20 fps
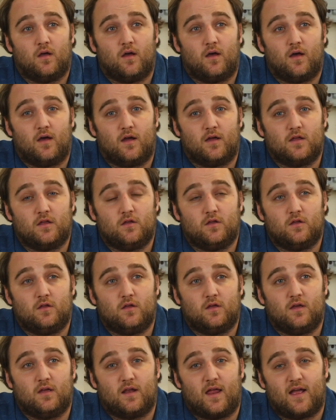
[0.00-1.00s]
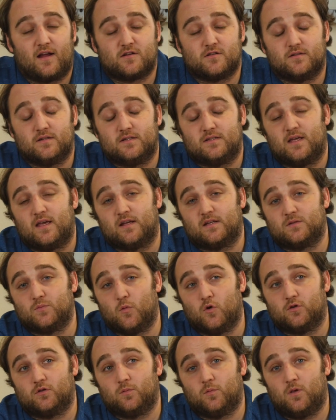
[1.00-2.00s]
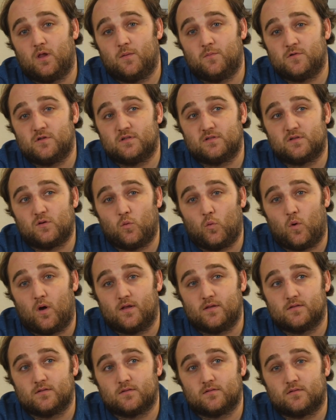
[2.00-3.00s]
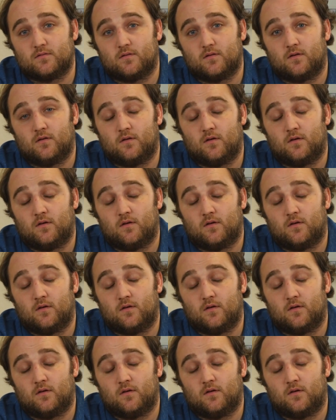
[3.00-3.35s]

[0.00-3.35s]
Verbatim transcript: uh, it actually takes multiple images at once